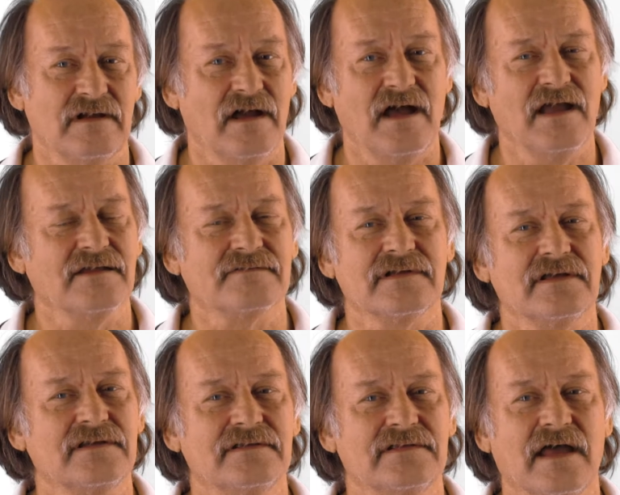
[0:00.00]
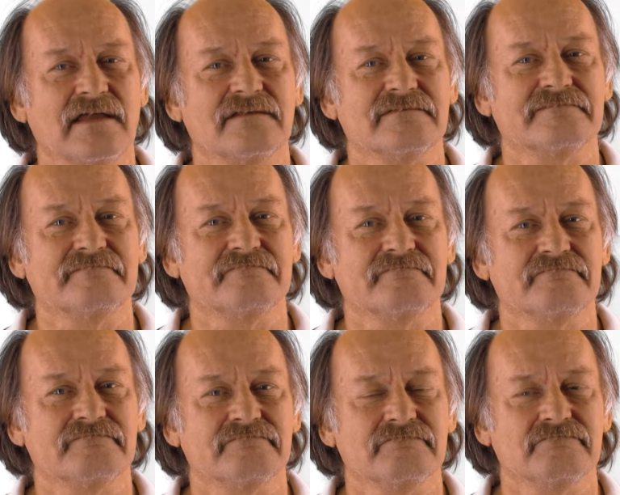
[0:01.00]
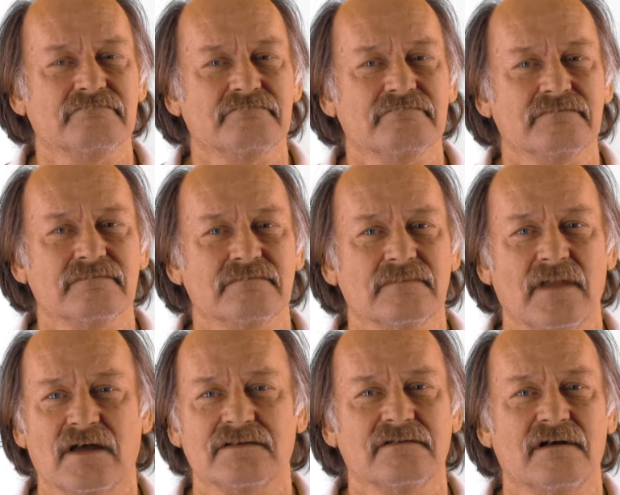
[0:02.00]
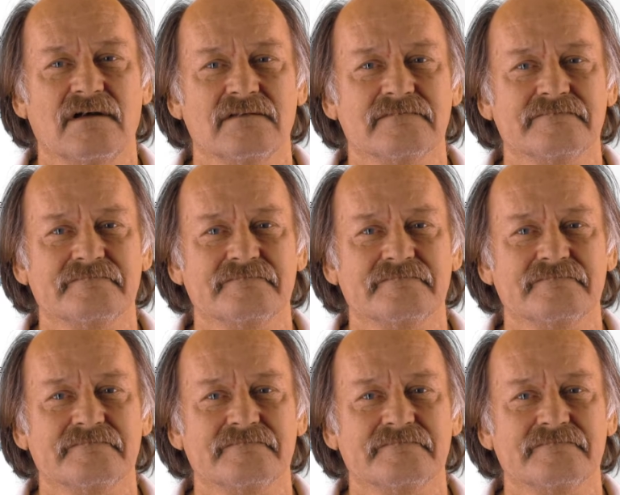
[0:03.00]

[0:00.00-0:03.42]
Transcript: I created that, not God.